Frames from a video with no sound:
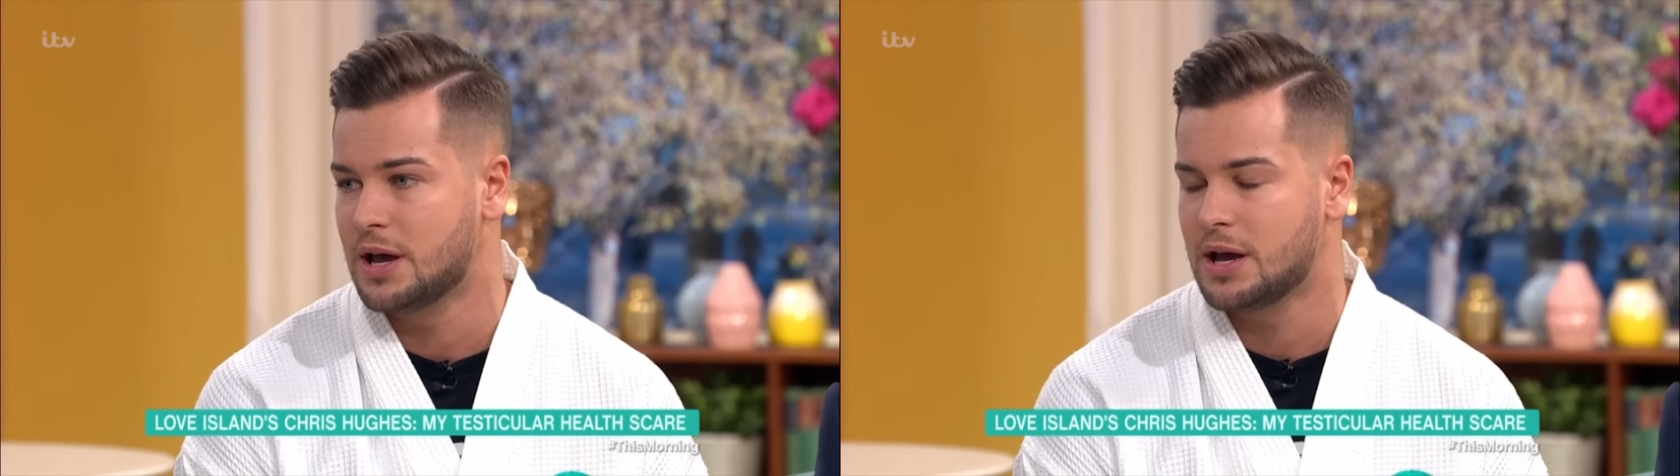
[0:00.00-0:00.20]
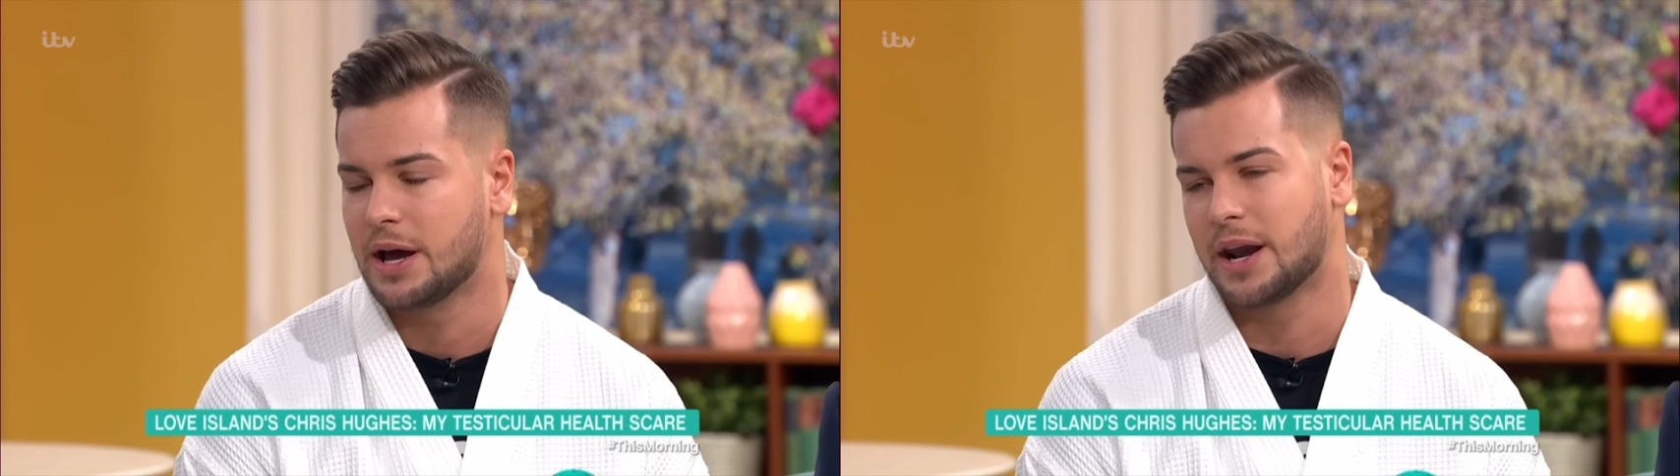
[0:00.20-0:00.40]

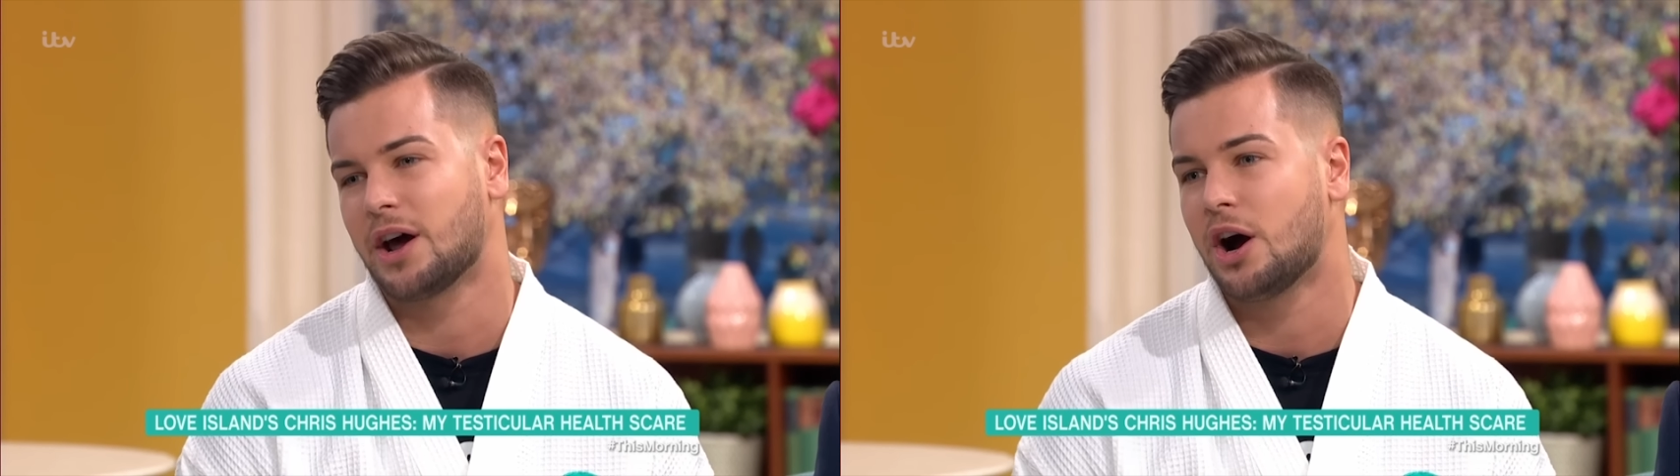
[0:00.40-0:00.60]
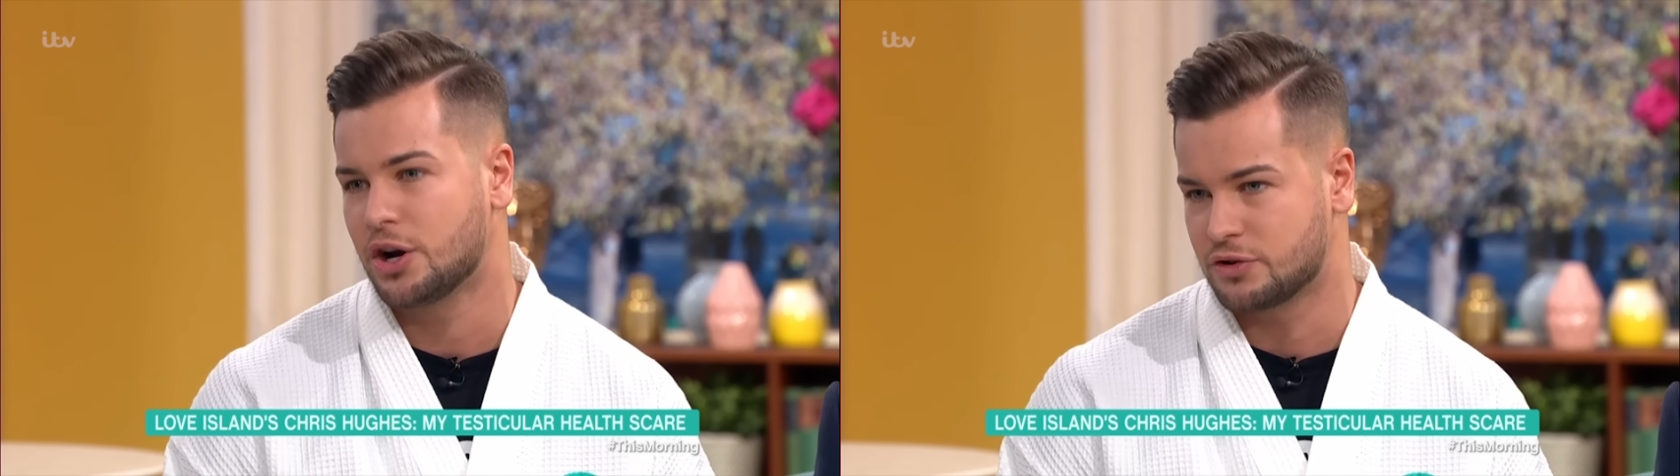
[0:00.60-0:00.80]
and I had
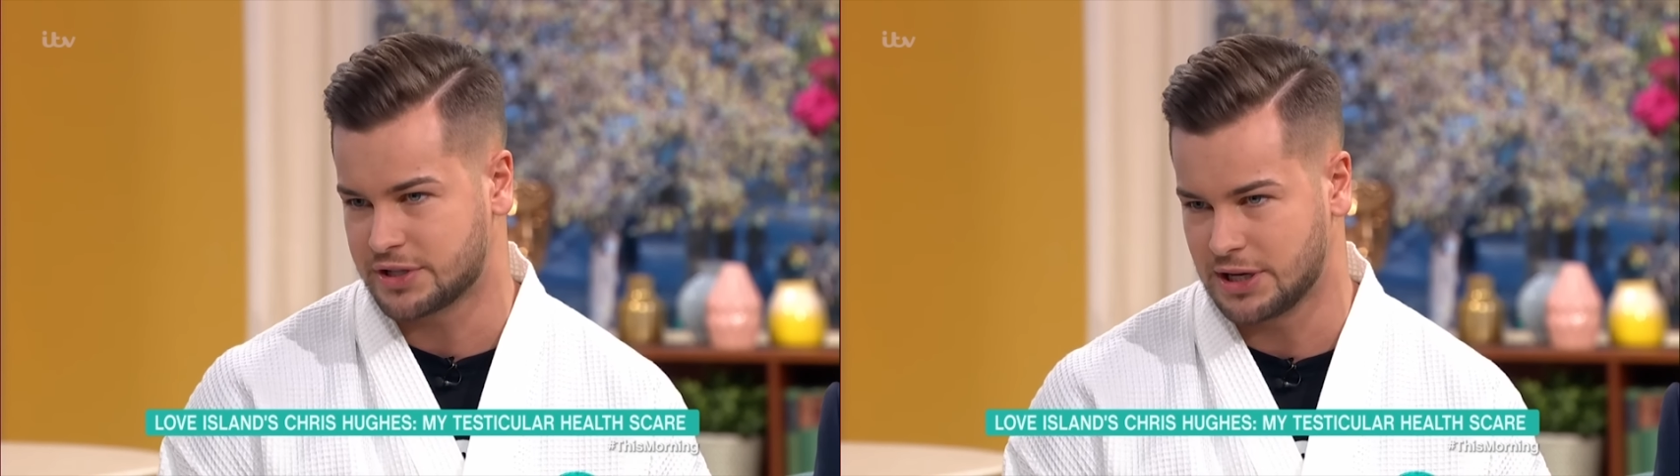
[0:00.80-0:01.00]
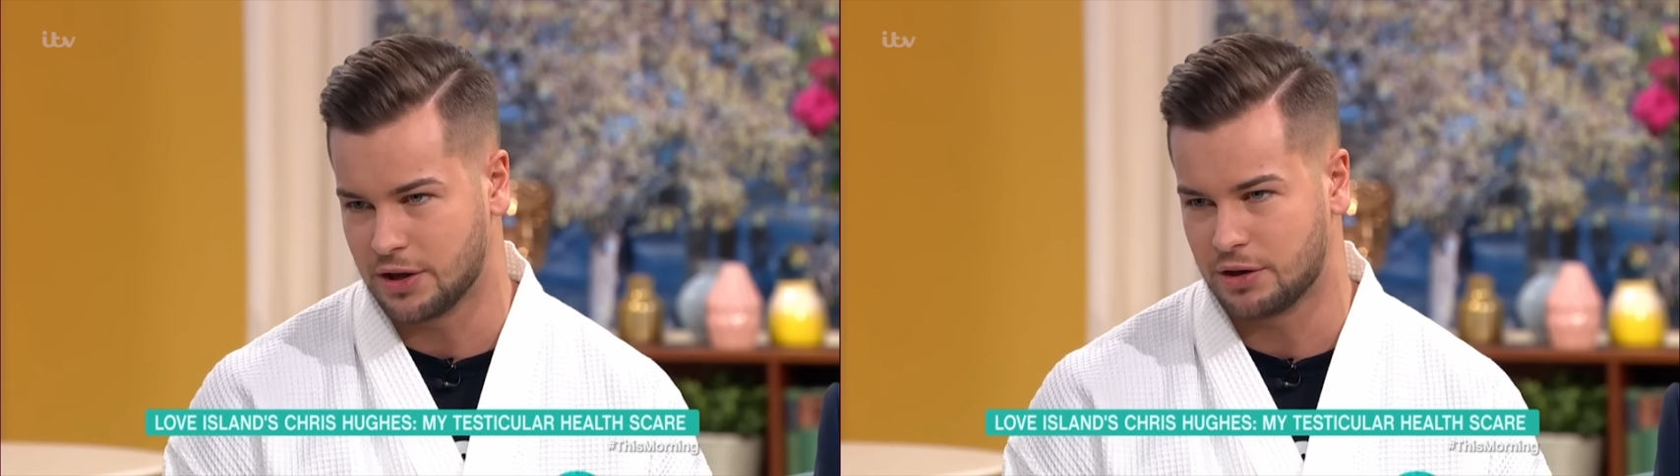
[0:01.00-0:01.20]
a
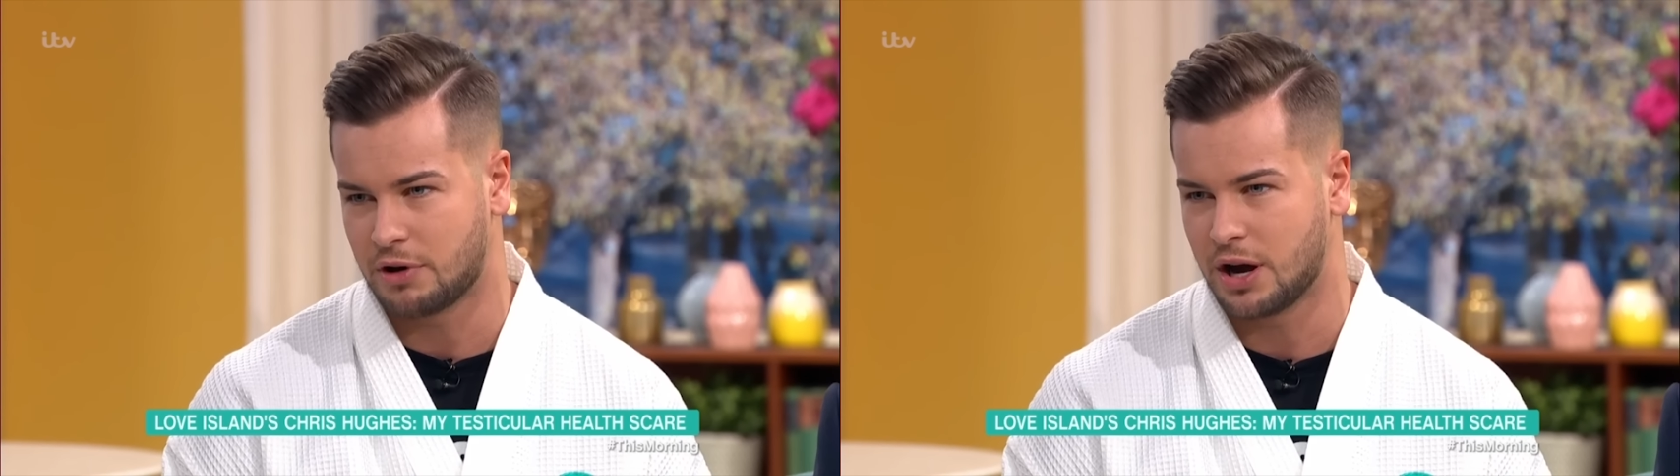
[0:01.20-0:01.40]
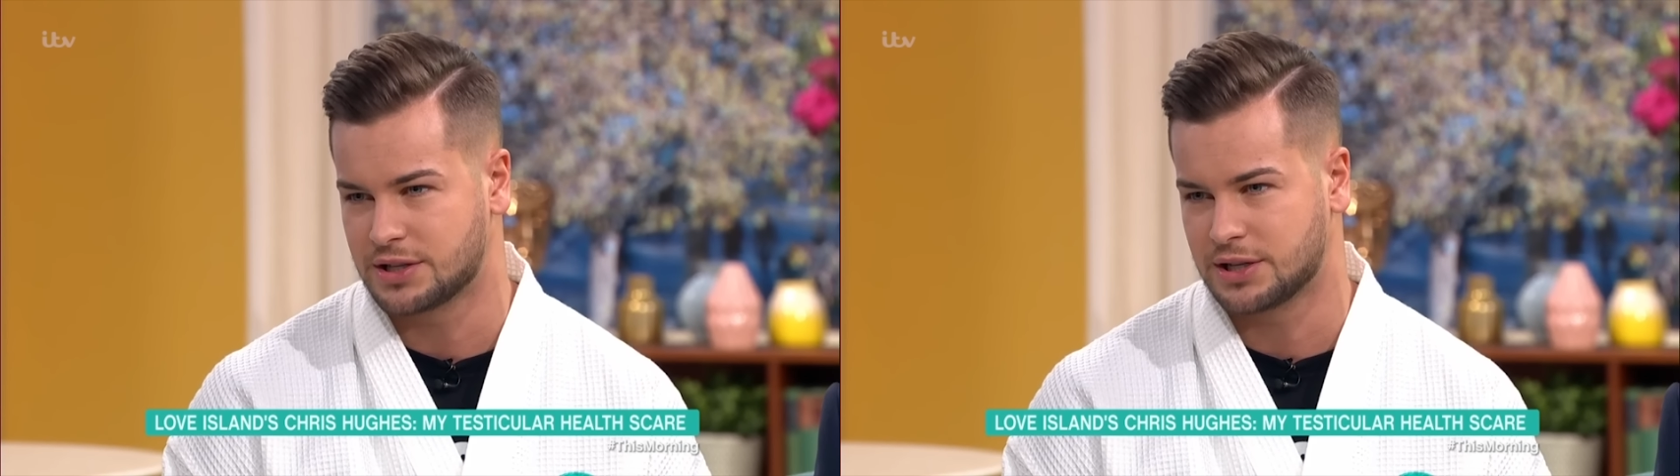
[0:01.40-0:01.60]
hydrocele on the right